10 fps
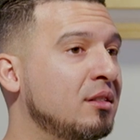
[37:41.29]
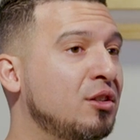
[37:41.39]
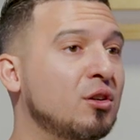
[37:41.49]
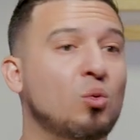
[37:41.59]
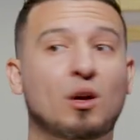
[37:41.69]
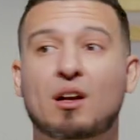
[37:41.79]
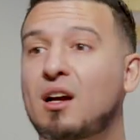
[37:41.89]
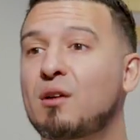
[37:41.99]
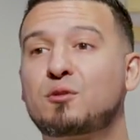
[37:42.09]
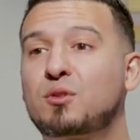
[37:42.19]
You don't know where it
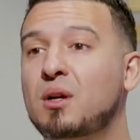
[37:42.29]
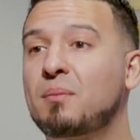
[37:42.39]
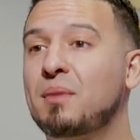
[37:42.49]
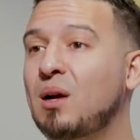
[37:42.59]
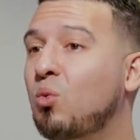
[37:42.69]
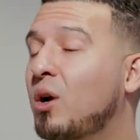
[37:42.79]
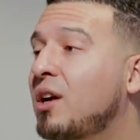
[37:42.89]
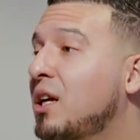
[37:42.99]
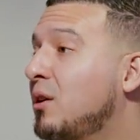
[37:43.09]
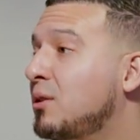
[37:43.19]
comes from and where
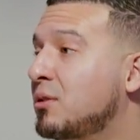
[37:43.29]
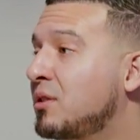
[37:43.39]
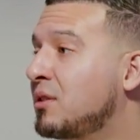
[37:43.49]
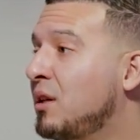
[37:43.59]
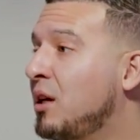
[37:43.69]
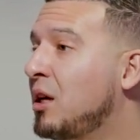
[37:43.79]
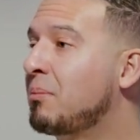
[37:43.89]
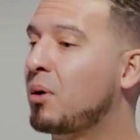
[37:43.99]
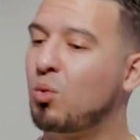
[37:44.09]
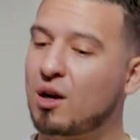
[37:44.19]
it goes.
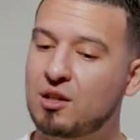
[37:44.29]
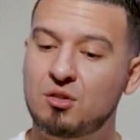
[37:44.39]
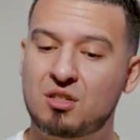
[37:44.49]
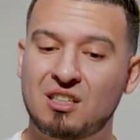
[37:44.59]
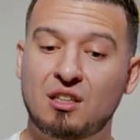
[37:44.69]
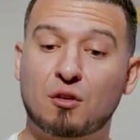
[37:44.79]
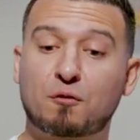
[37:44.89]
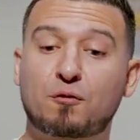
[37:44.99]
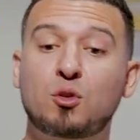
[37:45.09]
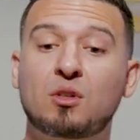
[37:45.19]
But where you see the
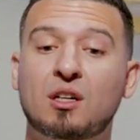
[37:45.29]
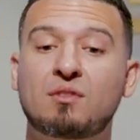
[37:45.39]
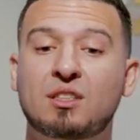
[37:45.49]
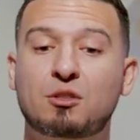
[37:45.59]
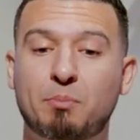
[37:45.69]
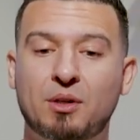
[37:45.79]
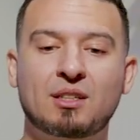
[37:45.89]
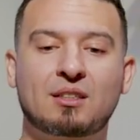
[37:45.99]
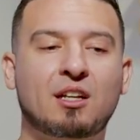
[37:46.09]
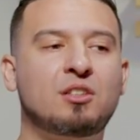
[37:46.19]
fruit of the
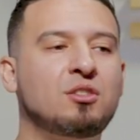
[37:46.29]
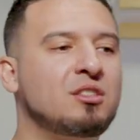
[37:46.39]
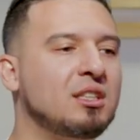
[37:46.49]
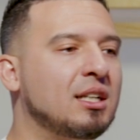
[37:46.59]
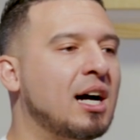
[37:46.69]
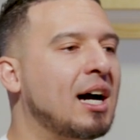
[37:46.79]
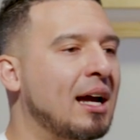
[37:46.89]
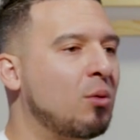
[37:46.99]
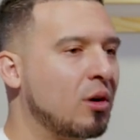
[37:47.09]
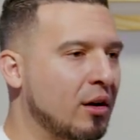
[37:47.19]
Spirit, there you see God
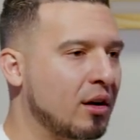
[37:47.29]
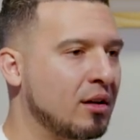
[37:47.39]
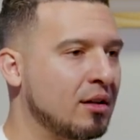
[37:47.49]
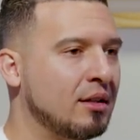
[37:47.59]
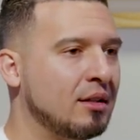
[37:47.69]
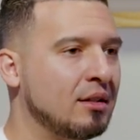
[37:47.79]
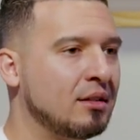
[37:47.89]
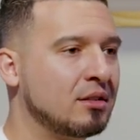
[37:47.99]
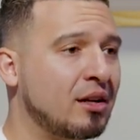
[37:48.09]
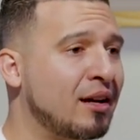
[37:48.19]
at work.
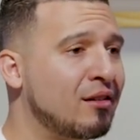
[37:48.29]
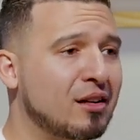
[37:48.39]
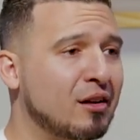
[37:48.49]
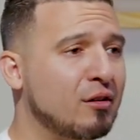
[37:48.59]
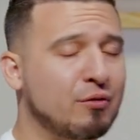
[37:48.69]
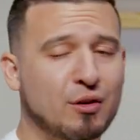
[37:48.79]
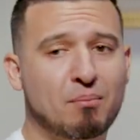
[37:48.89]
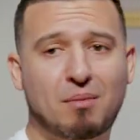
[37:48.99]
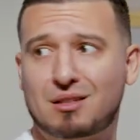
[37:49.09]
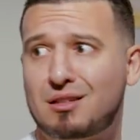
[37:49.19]
So I don't care if you're
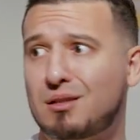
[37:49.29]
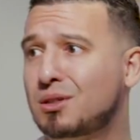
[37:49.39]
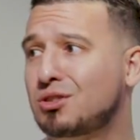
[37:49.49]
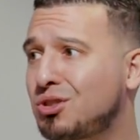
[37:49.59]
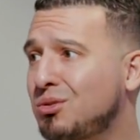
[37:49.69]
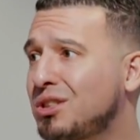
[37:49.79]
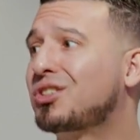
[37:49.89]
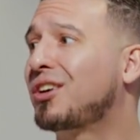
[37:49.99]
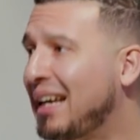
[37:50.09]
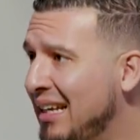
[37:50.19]
Muslim or
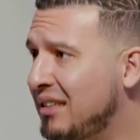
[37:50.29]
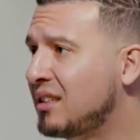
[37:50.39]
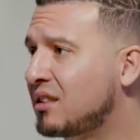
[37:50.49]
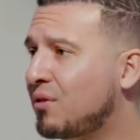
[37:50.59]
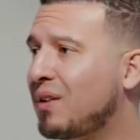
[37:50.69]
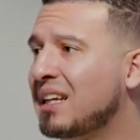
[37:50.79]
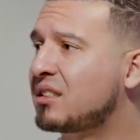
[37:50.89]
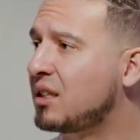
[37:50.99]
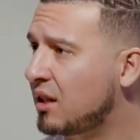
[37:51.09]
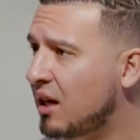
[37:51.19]
Jewish or atheist. If I
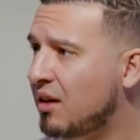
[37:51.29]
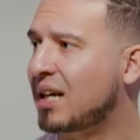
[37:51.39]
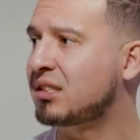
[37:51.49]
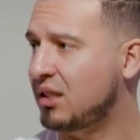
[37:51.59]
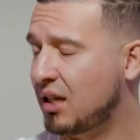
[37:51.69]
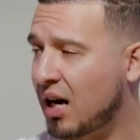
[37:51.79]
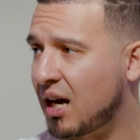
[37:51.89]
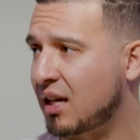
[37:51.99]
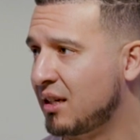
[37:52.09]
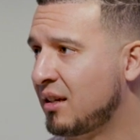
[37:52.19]
see love, I see
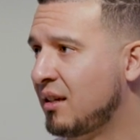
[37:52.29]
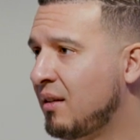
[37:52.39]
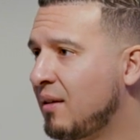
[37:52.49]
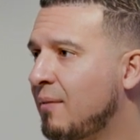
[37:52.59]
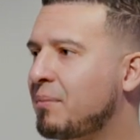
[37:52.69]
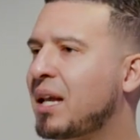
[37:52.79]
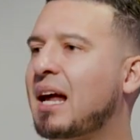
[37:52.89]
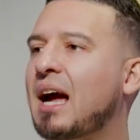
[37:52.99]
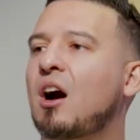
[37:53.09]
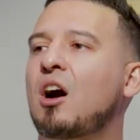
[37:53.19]
God.
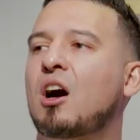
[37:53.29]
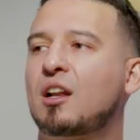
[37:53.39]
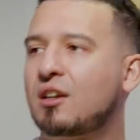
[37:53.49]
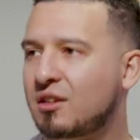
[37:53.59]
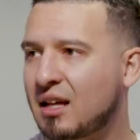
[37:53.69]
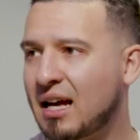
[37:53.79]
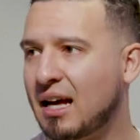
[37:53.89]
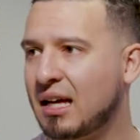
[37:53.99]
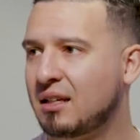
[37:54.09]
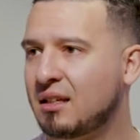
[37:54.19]
And I honor
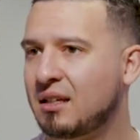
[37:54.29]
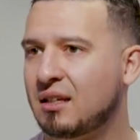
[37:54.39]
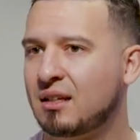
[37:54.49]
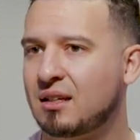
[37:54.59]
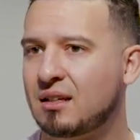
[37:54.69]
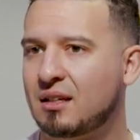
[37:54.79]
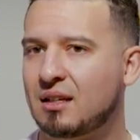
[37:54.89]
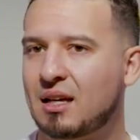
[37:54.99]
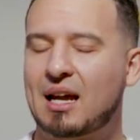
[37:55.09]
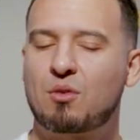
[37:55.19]
that.
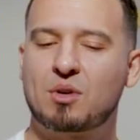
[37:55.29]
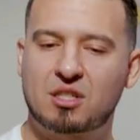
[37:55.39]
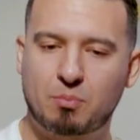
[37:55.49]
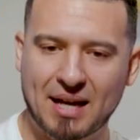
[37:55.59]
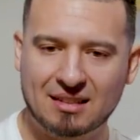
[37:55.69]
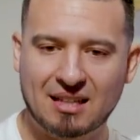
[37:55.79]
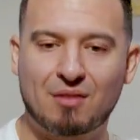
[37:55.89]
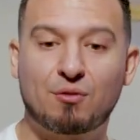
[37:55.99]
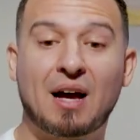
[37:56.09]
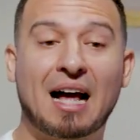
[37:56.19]
And I respect that
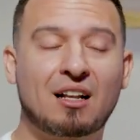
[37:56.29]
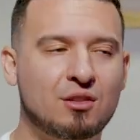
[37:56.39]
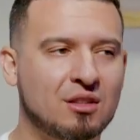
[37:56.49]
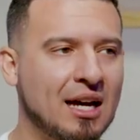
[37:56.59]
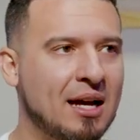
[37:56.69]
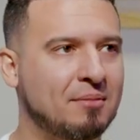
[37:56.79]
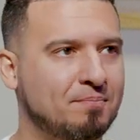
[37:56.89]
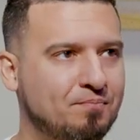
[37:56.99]
and value that.